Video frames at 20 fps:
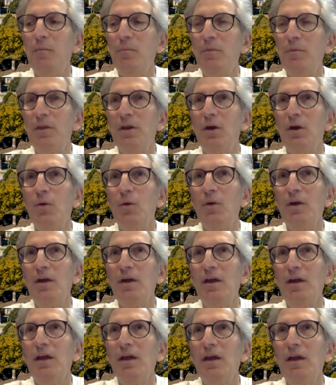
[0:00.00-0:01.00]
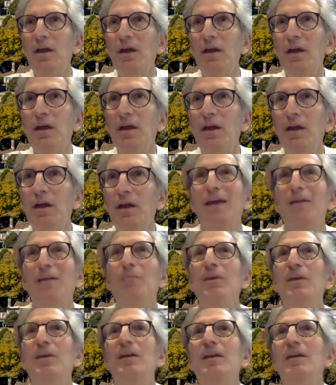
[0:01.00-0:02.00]
know, if there can
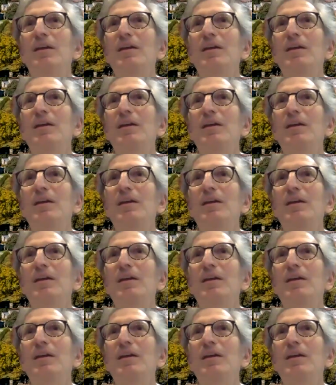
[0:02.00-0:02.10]
be,